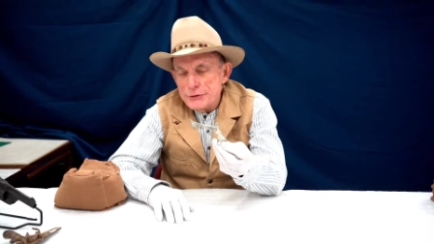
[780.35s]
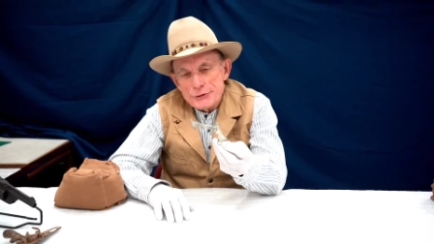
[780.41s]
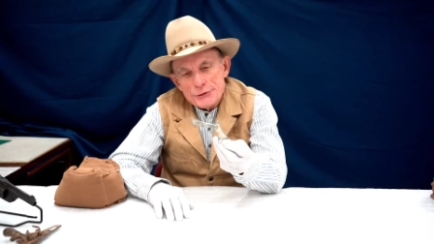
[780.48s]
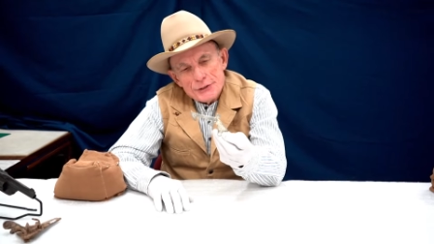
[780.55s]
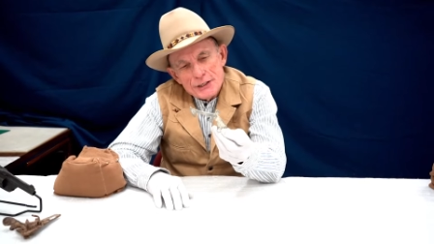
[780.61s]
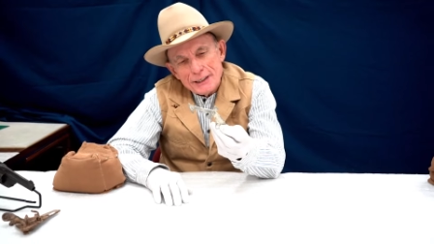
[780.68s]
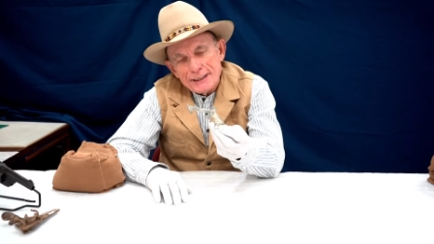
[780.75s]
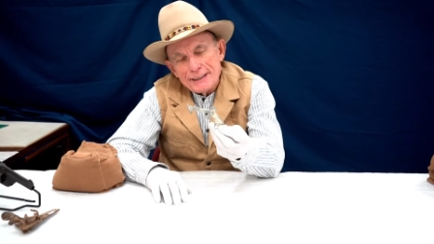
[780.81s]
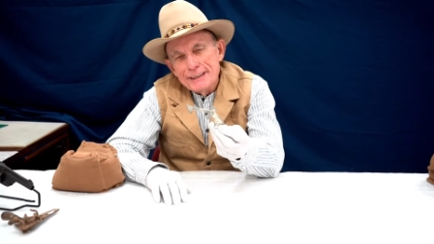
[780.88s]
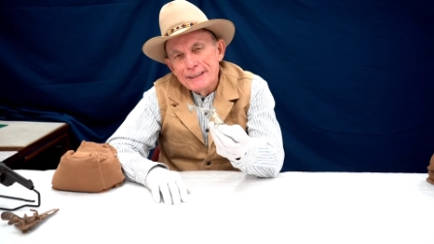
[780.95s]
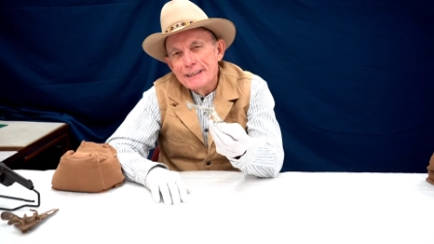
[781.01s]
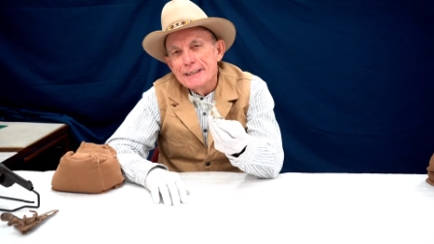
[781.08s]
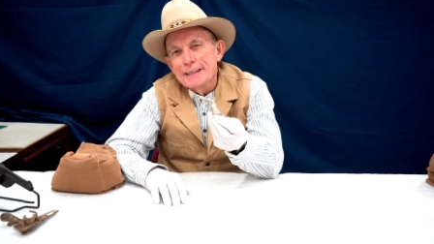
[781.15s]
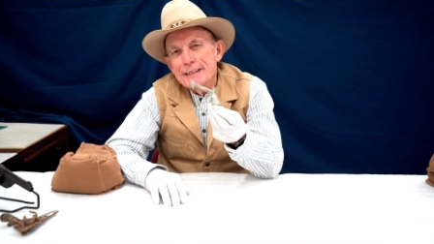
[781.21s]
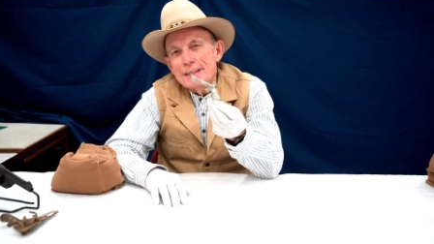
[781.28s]
a trunk.
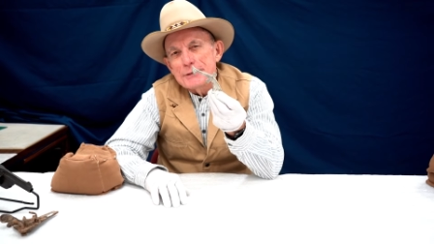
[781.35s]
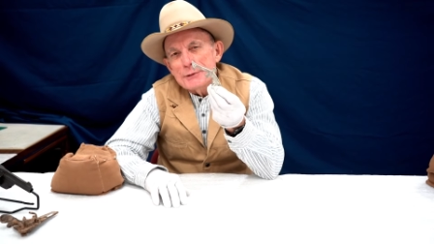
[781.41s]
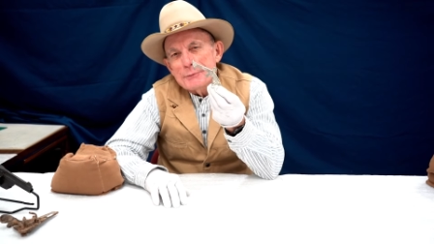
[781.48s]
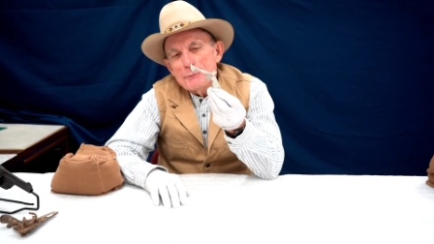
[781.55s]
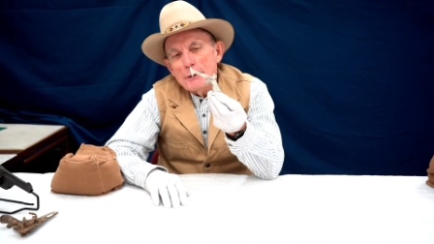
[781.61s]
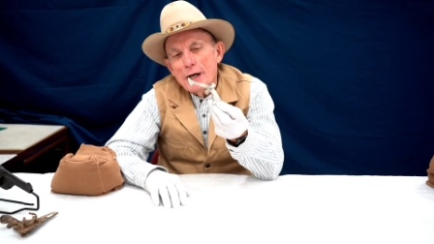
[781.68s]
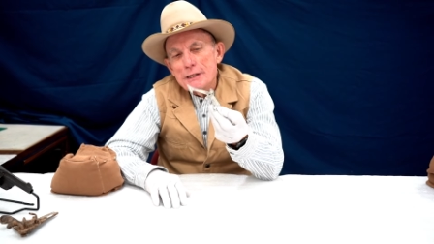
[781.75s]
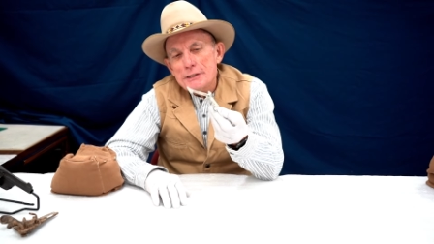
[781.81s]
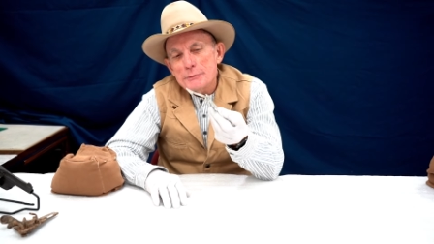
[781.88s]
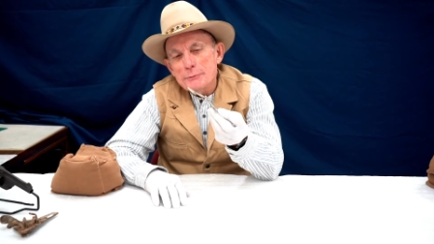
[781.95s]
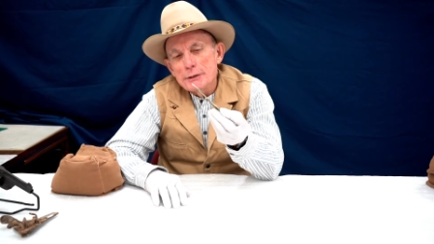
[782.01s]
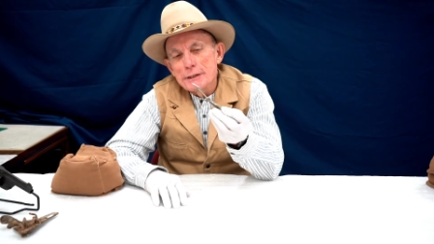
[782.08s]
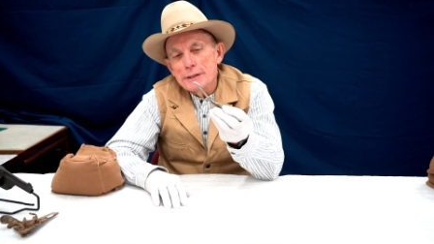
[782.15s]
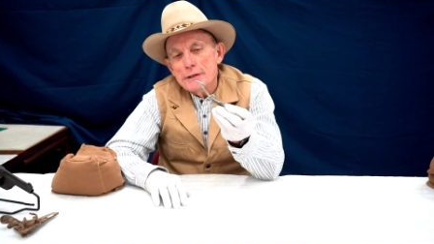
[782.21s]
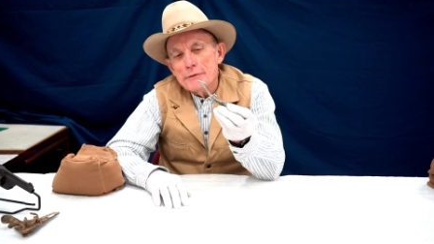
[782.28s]
Is it
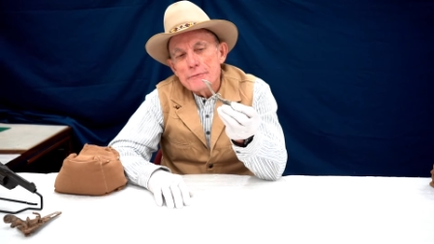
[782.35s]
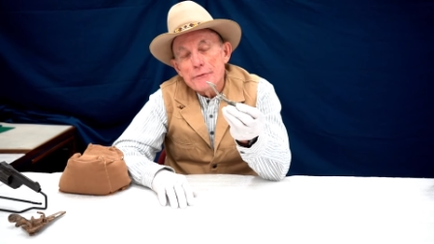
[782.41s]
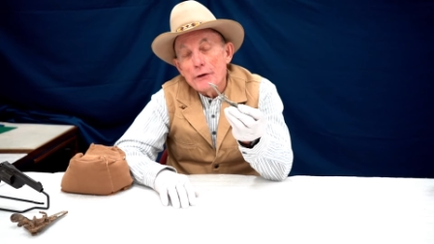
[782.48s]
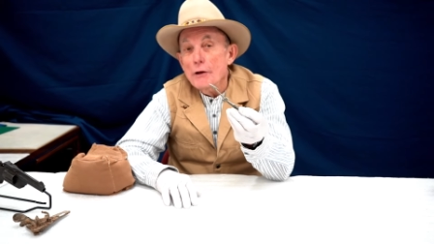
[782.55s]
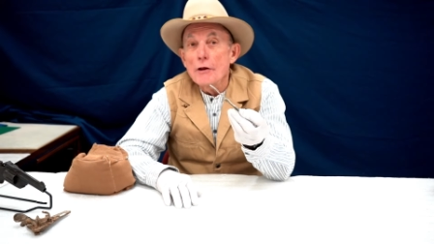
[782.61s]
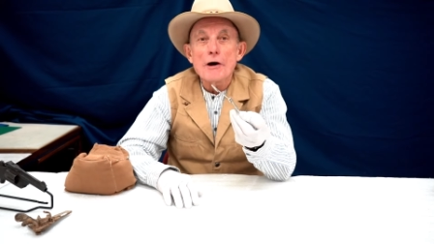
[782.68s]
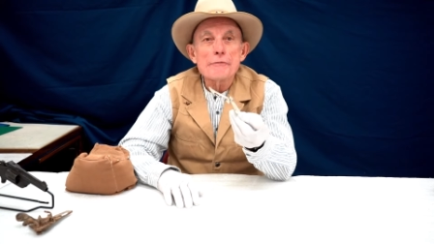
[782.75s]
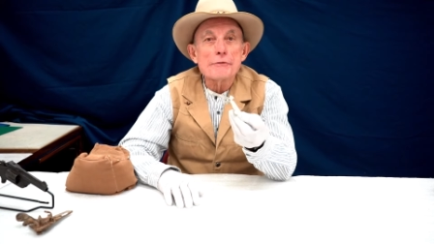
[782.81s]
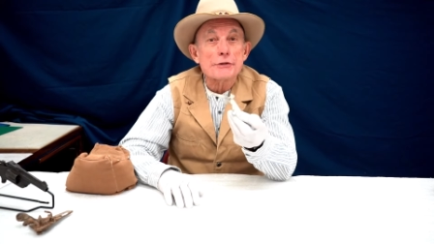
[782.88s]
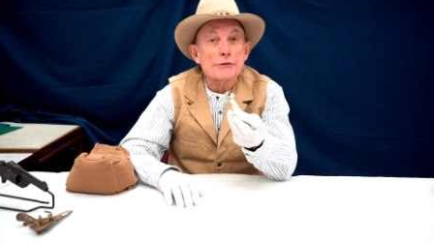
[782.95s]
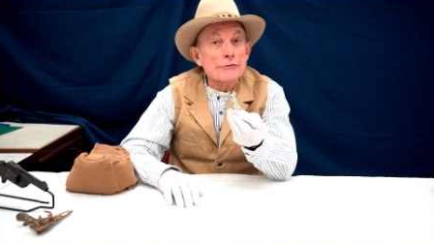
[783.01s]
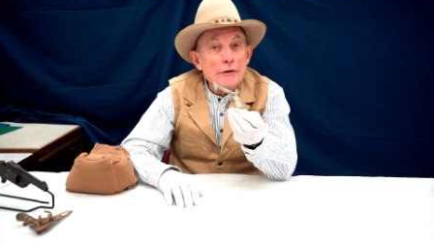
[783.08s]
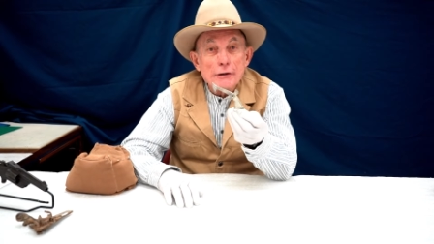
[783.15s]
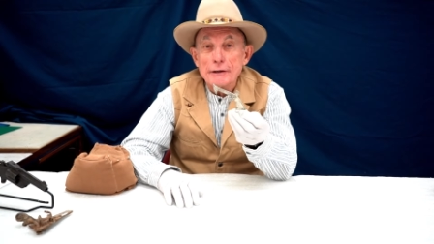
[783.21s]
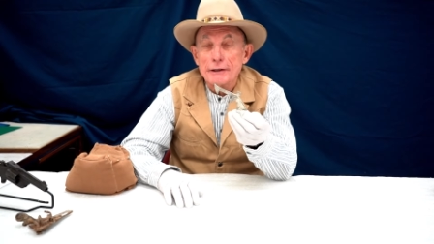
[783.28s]
possible that it fell off a
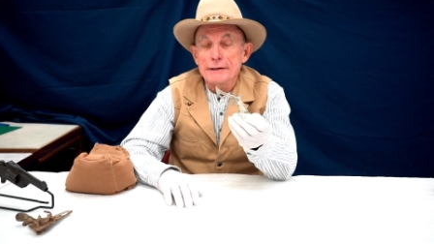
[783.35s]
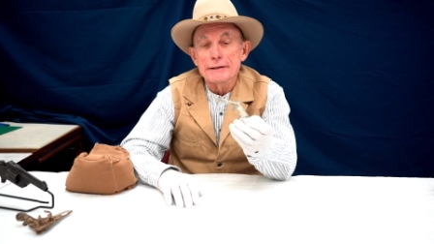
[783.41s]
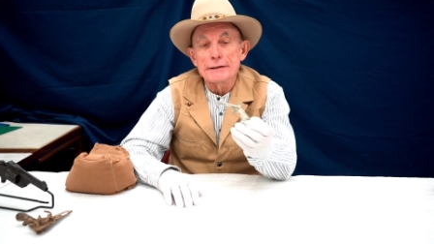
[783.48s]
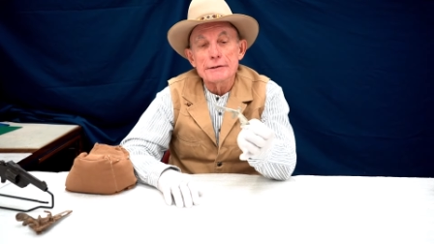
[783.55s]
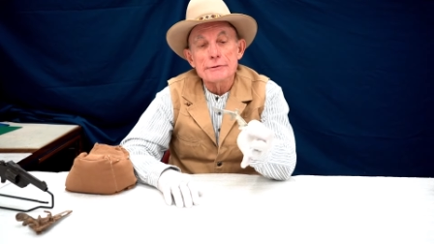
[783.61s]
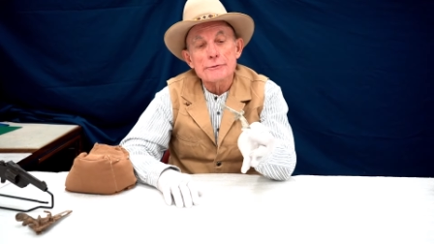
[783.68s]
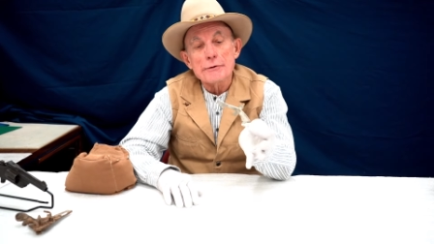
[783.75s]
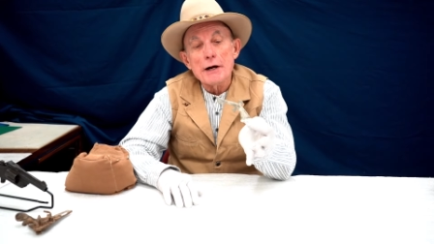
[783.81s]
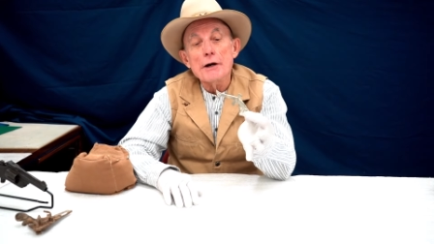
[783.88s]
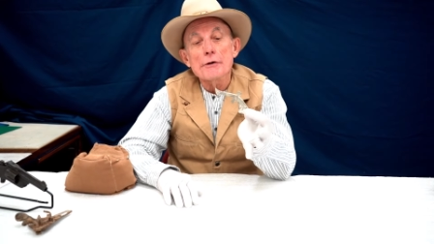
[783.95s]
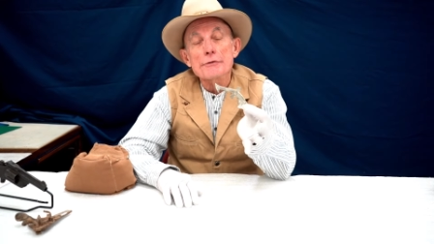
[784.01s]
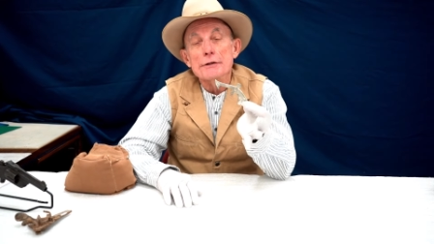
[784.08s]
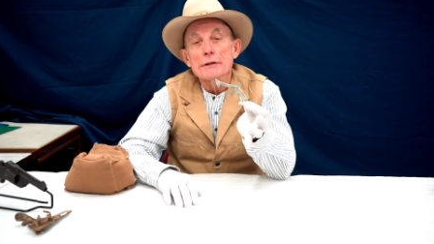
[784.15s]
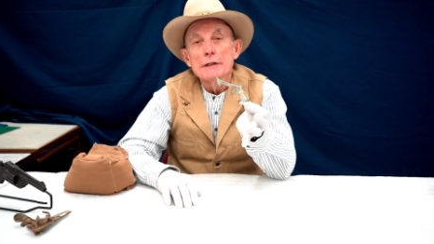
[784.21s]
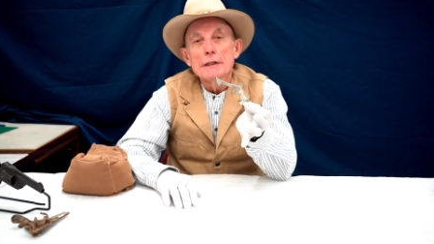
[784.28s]
trunk en
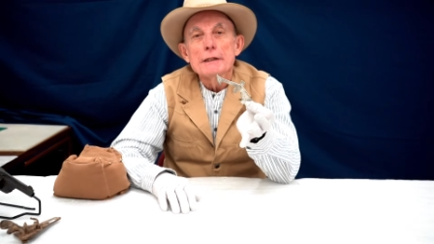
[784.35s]
route